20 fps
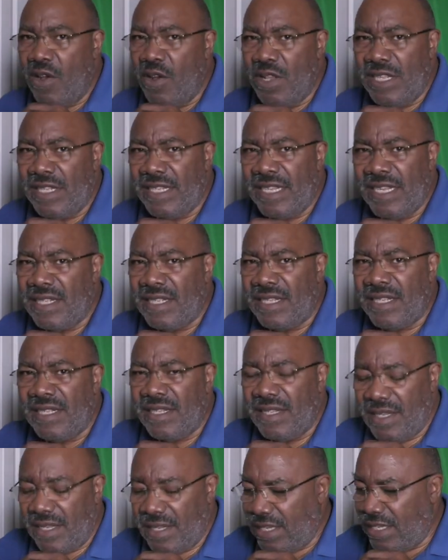good
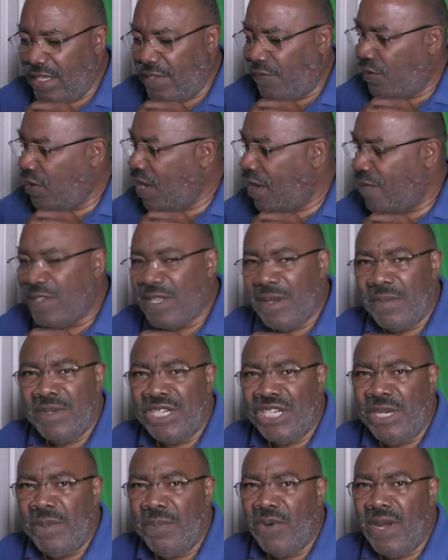scissors, because if you have some
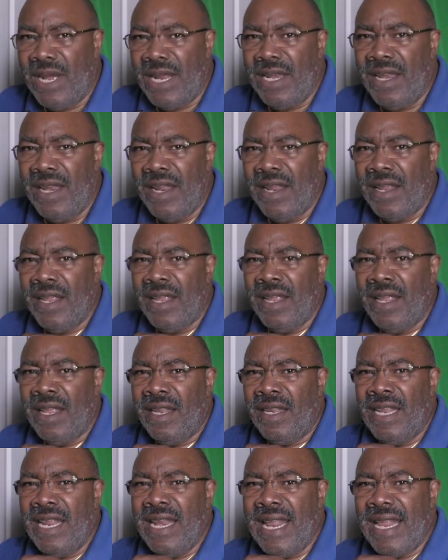cheap one,
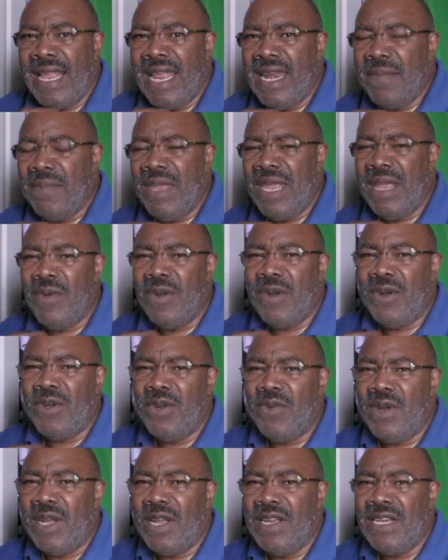they're not going to be able to
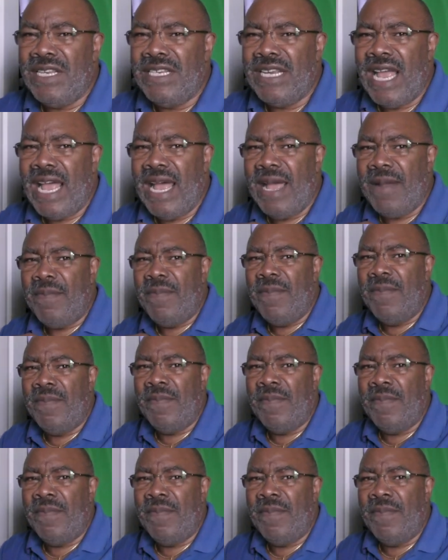do a good job.